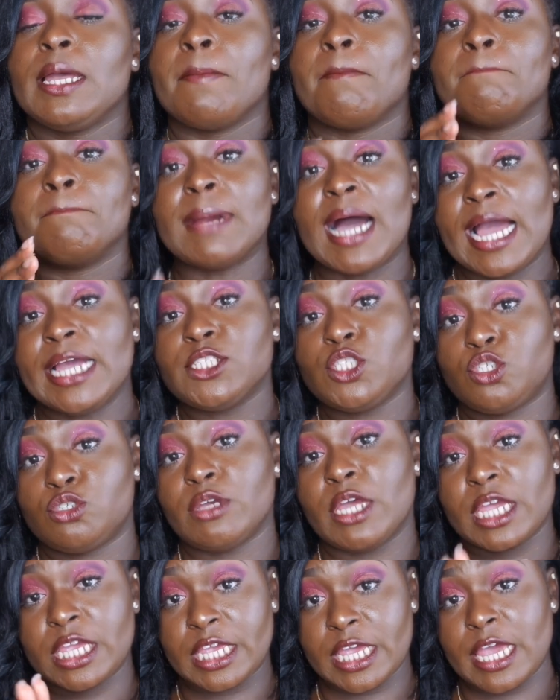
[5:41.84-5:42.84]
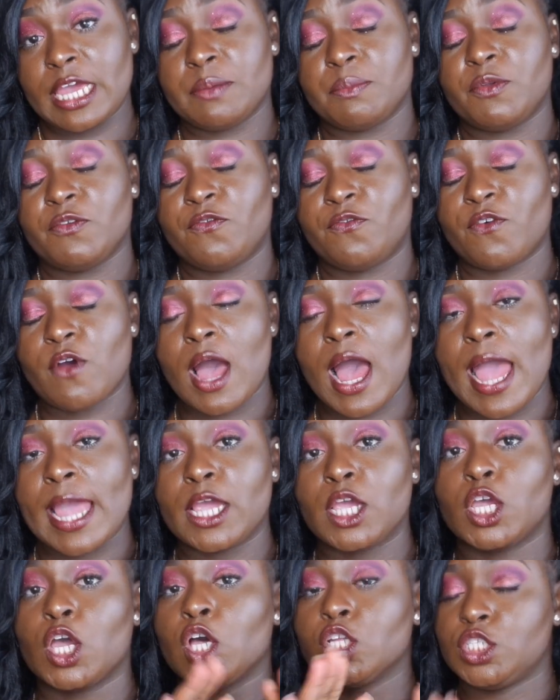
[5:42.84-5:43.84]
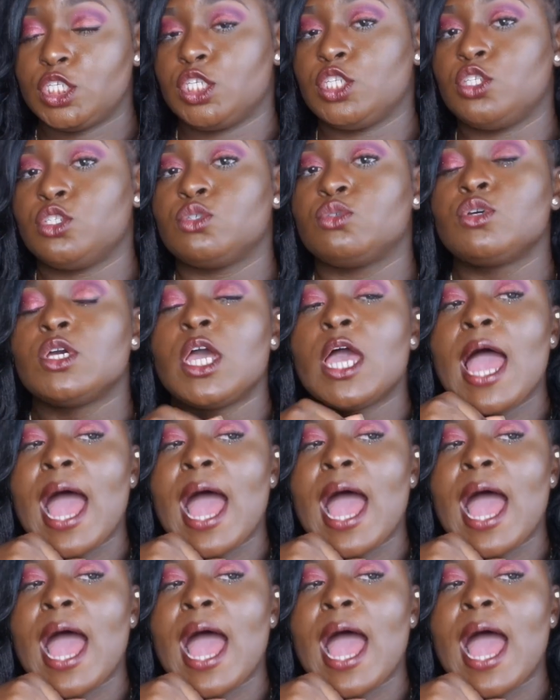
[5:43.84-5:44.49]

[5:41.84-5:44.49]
Mind you, again, before I continue,